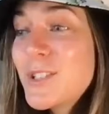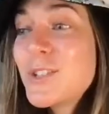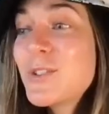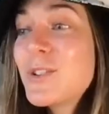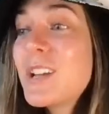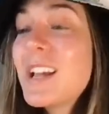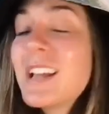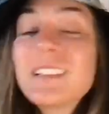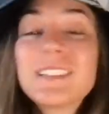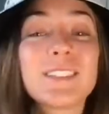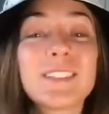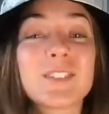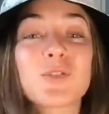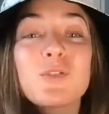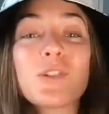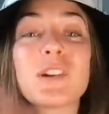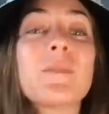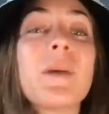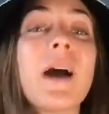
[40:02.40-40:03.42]
to it and
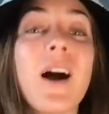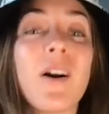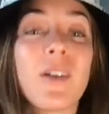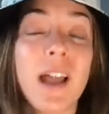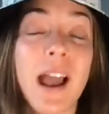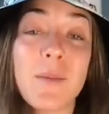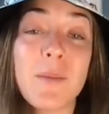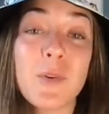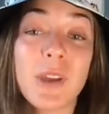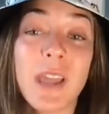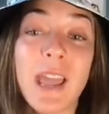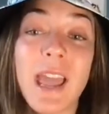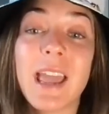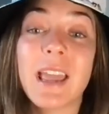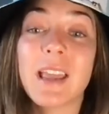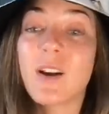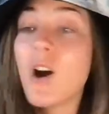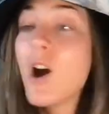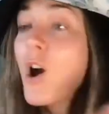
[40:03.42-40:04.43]
scream out, I'm
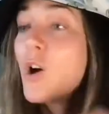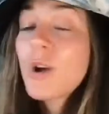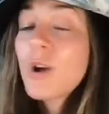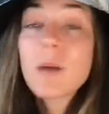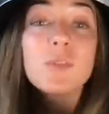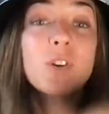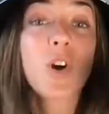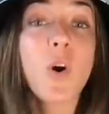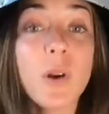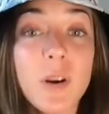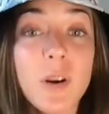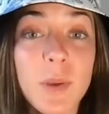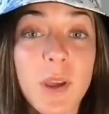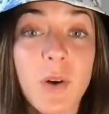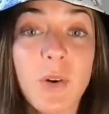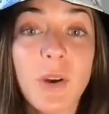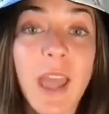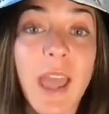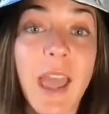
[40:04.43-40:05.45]
okay, or I'm going to
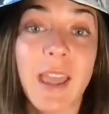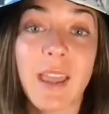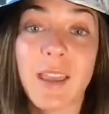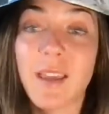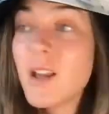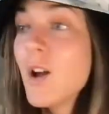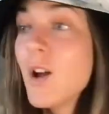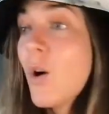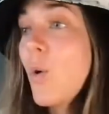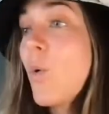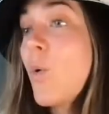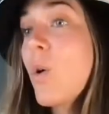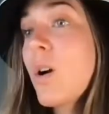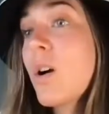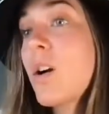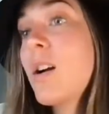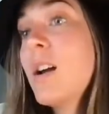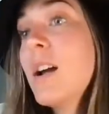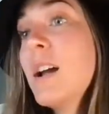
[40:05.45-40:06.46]
be okay,
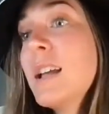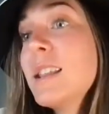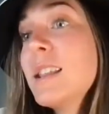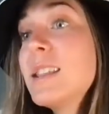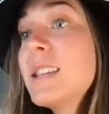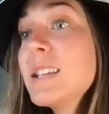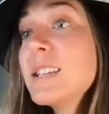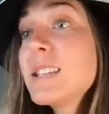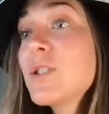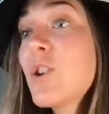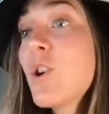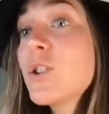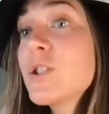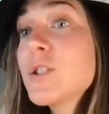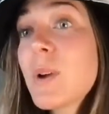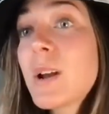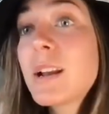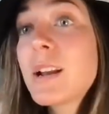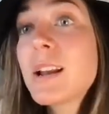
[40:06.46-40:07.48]
or this
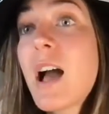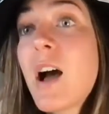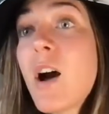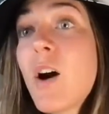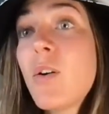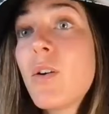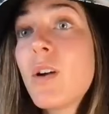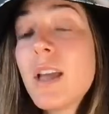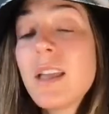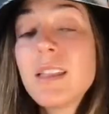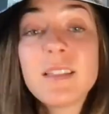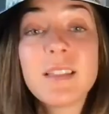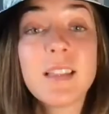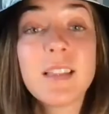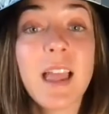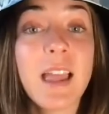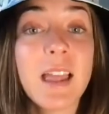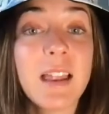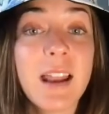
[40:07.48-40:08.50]
hurts right now
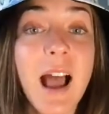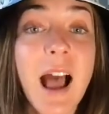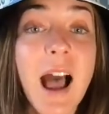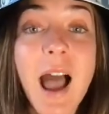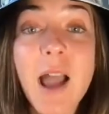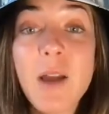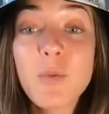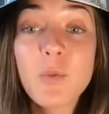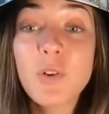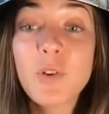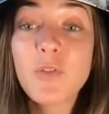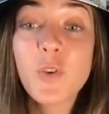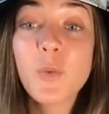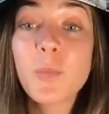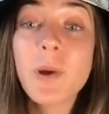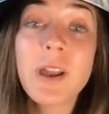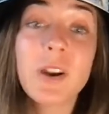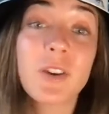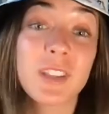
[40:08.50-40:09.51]
and I will
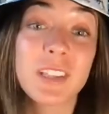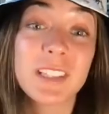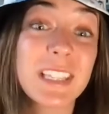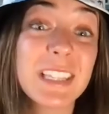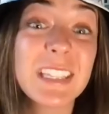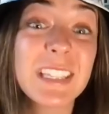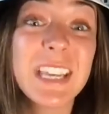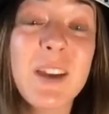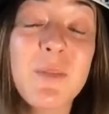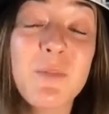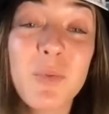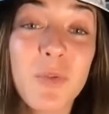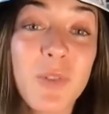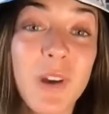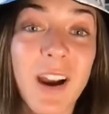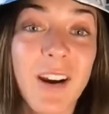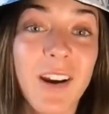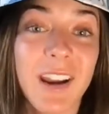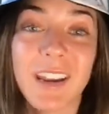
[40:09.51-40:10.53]
feel better. This is
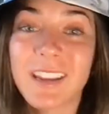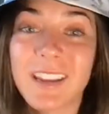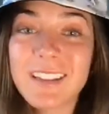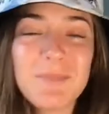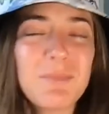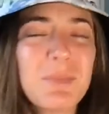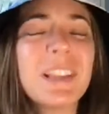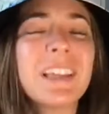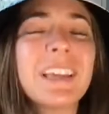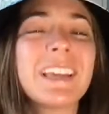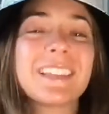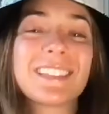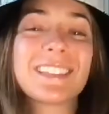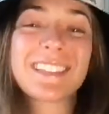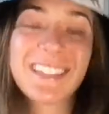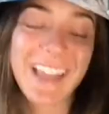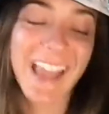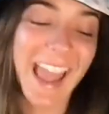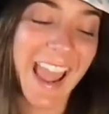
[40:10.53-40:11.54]
temporary.
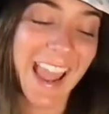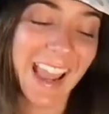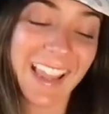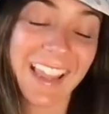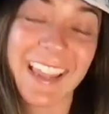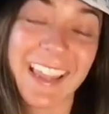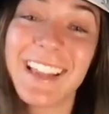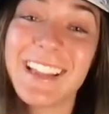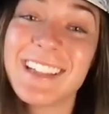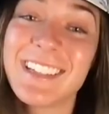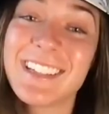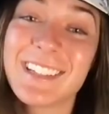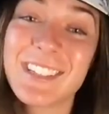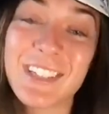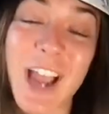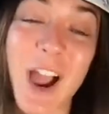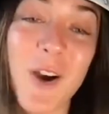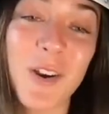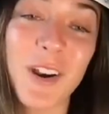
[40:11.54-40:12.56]
Please, hey,
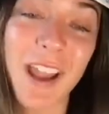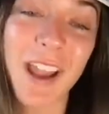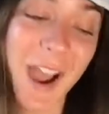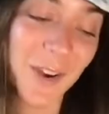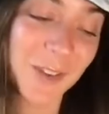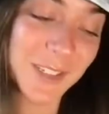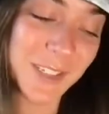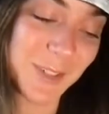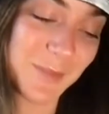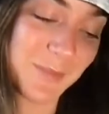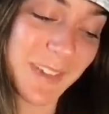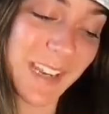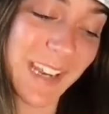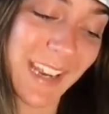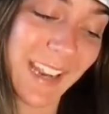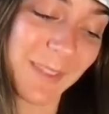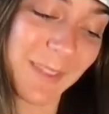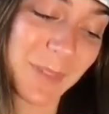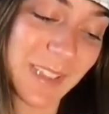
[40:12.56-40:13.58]
shout out to
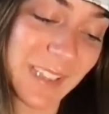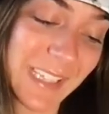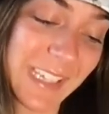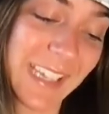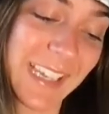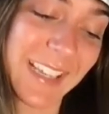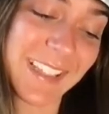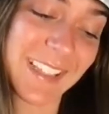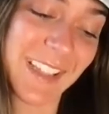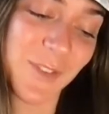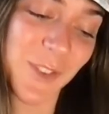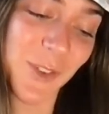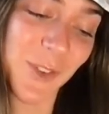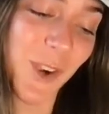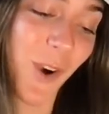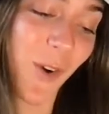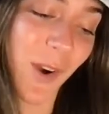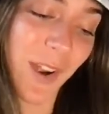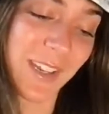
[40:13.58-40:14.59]
me, please, if you
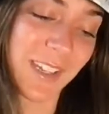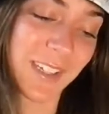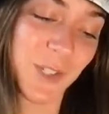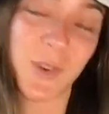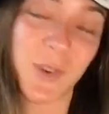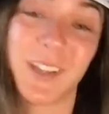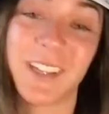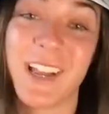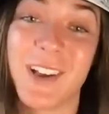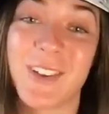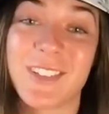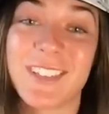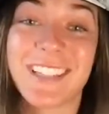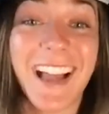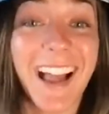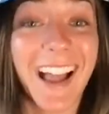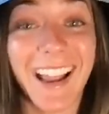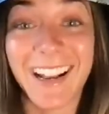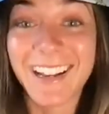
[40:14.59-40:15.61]
go on to a yell
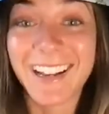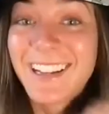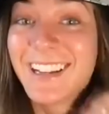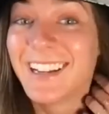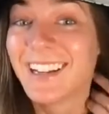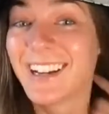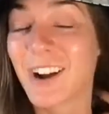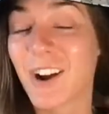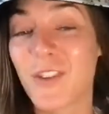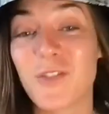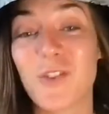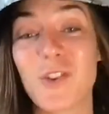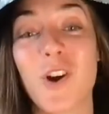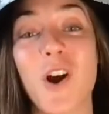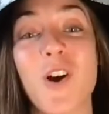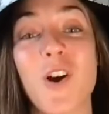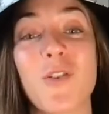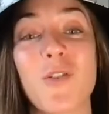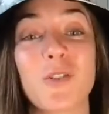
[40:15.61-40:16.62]
side of
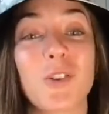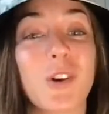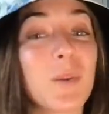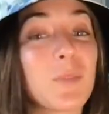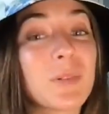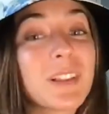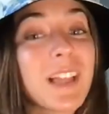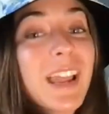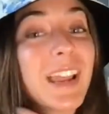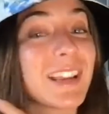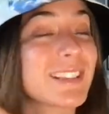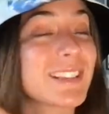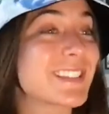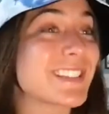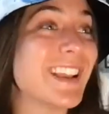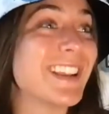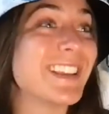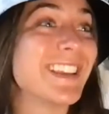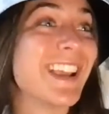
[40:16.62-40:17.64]
your own or a place
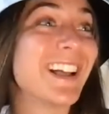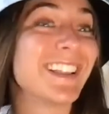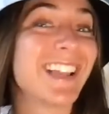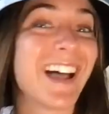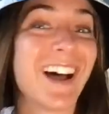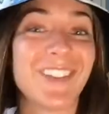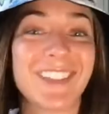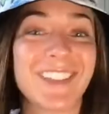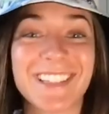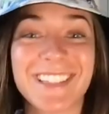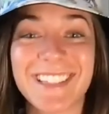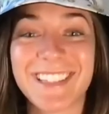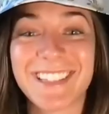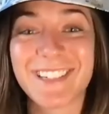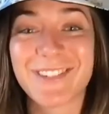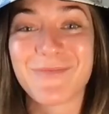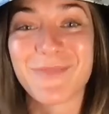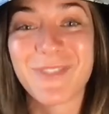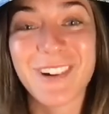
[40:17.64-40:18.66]
and yell out, this is
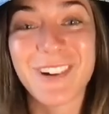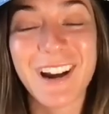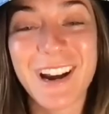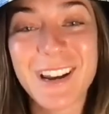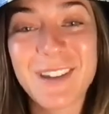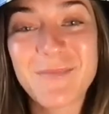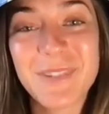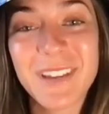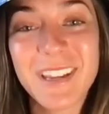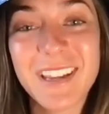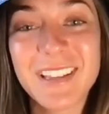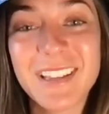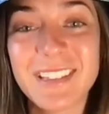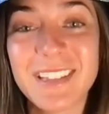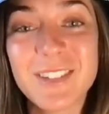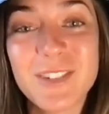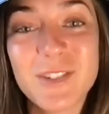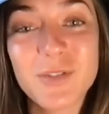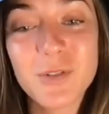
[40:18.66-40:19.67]
temporary, because
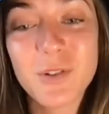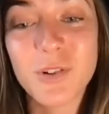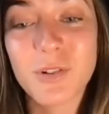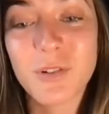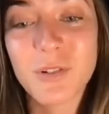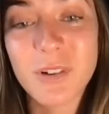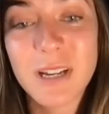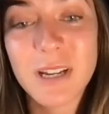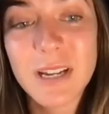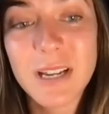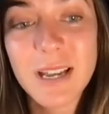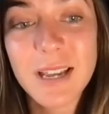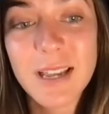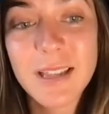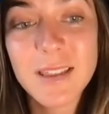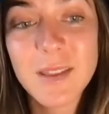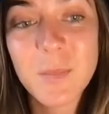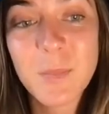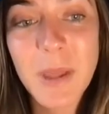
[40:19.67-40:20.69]
it's true.
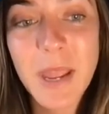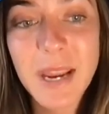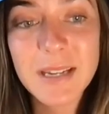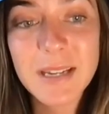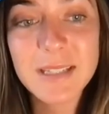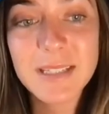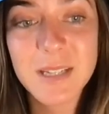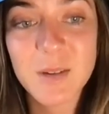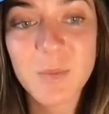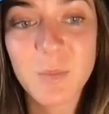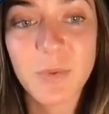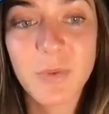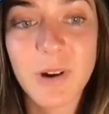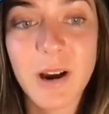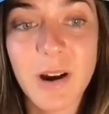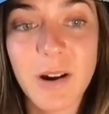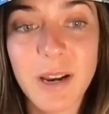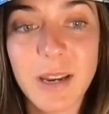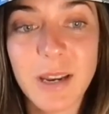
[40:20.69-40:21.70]
The pain is
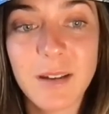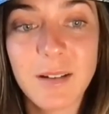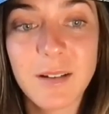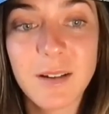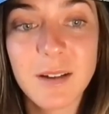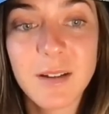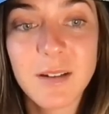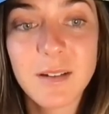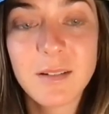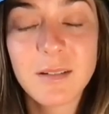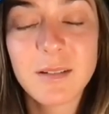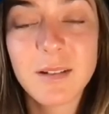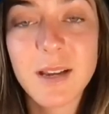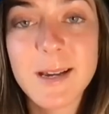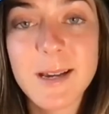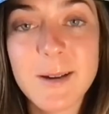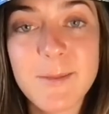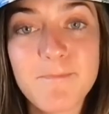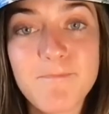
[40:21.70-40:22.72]
temporary.
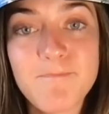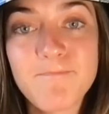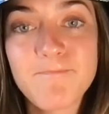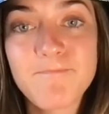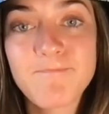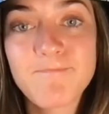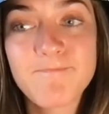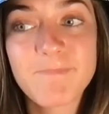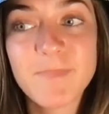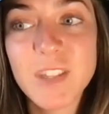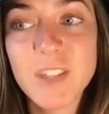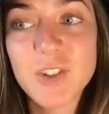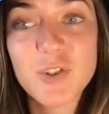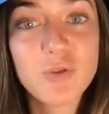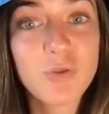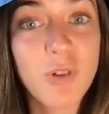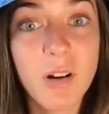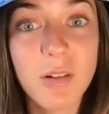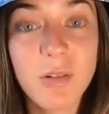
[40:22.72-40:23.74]
Um, the
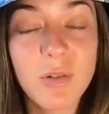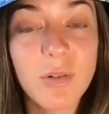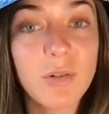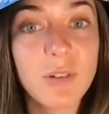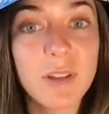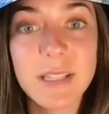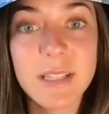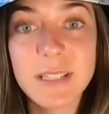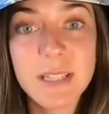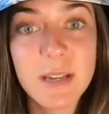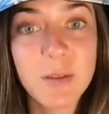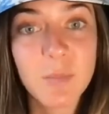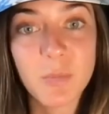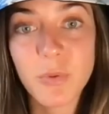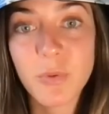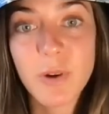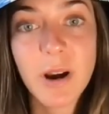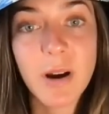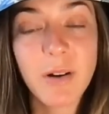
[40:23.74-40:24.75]
struggle is
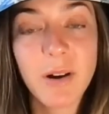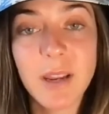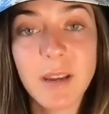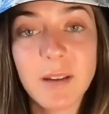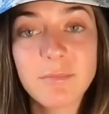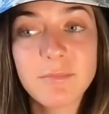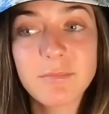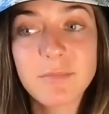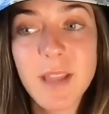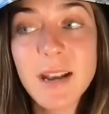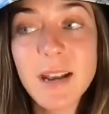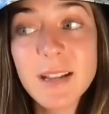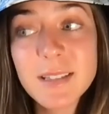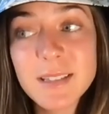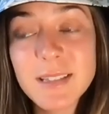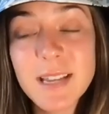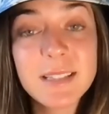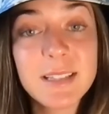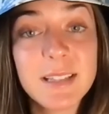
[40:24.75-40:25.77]
temporary, and
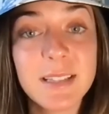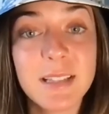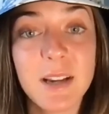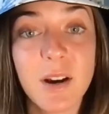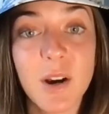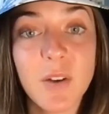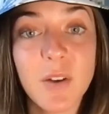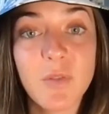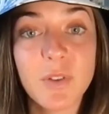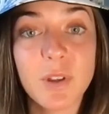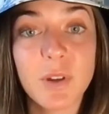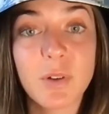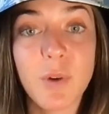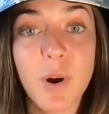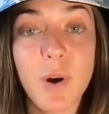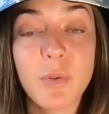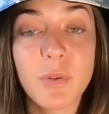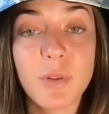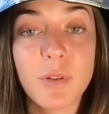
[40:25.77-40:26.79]
it's necessary for the
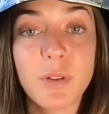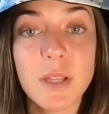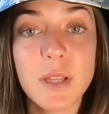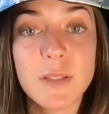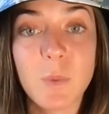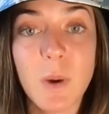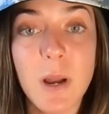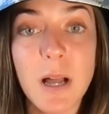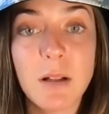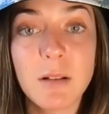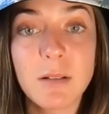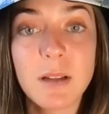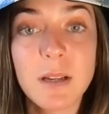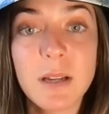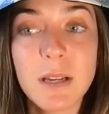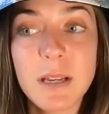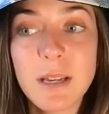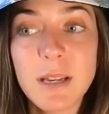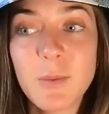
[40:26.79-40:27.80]
growth as well.
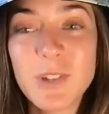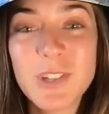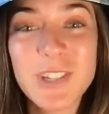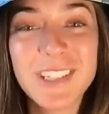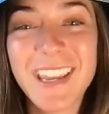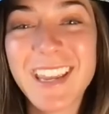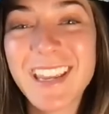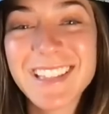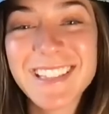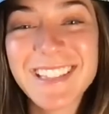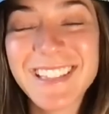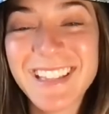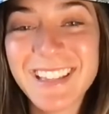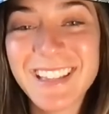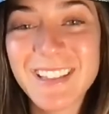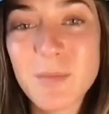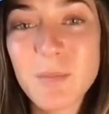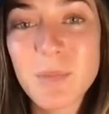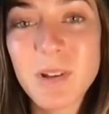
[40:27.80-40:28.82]
We just can't see
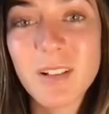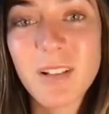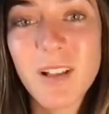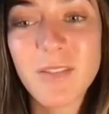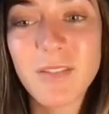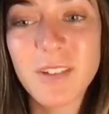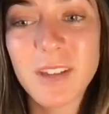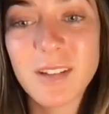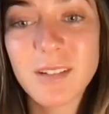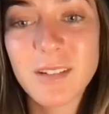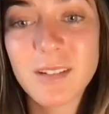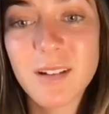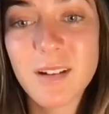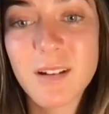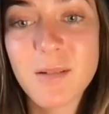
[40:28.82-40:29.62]
it in the middle of it.